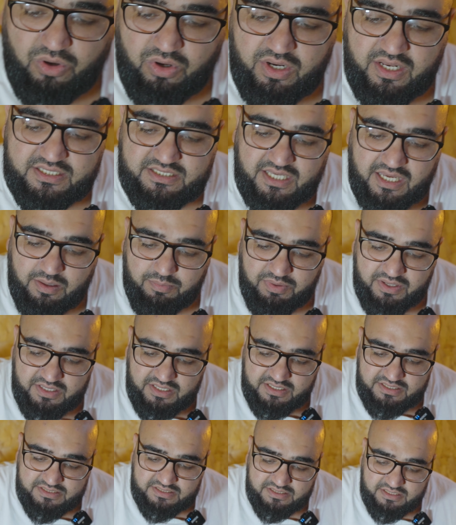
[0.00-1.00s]
Let's get a bit of
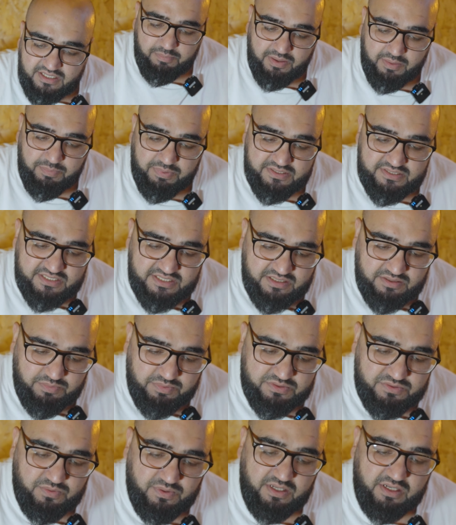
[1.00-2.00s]
this maple syrup
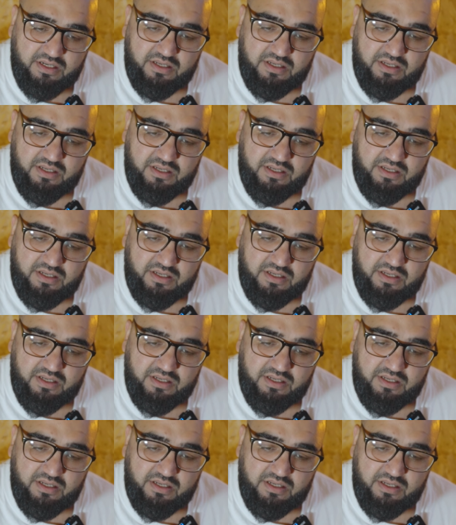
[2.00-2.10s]
as well.